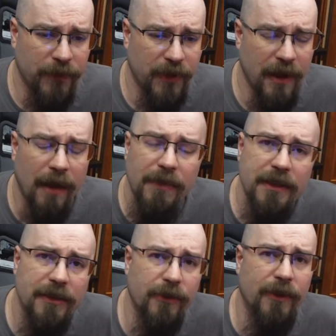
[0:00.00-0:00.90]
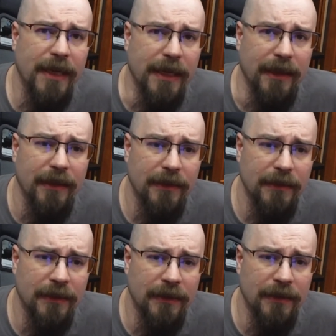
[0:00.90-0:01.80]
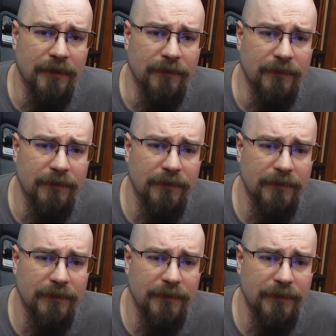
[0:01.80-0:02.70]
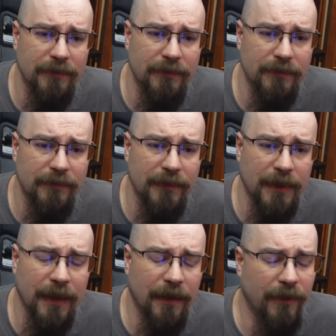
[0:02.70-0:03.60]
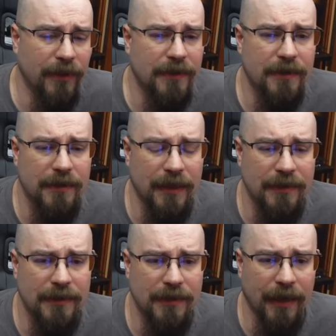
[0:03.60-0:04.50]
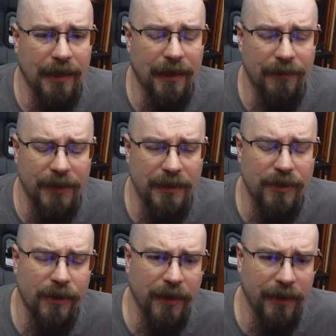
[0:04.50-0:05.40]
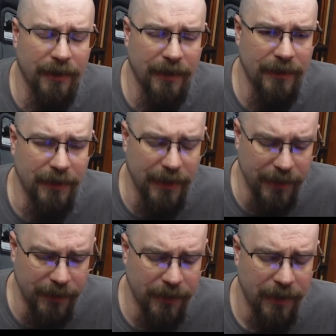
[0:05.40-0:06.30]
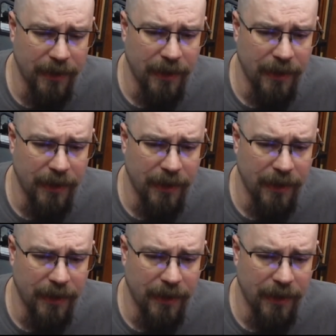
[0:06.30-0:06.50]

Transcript: to not be so greedy, um and I know that's that's like kind of a disheartening thing to hear,